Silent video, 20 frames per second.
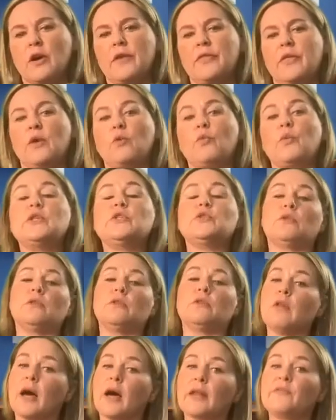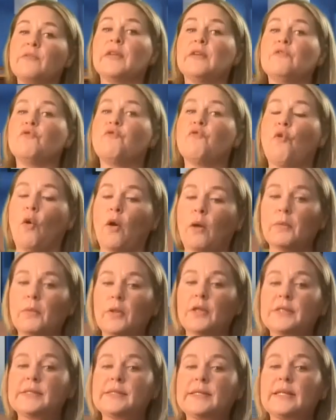I think we do a lot of
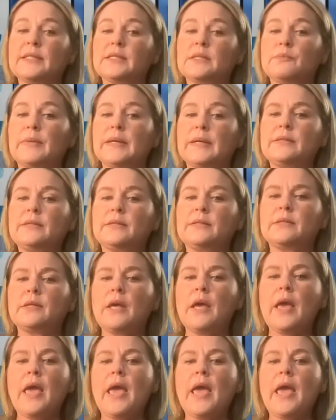informal assessments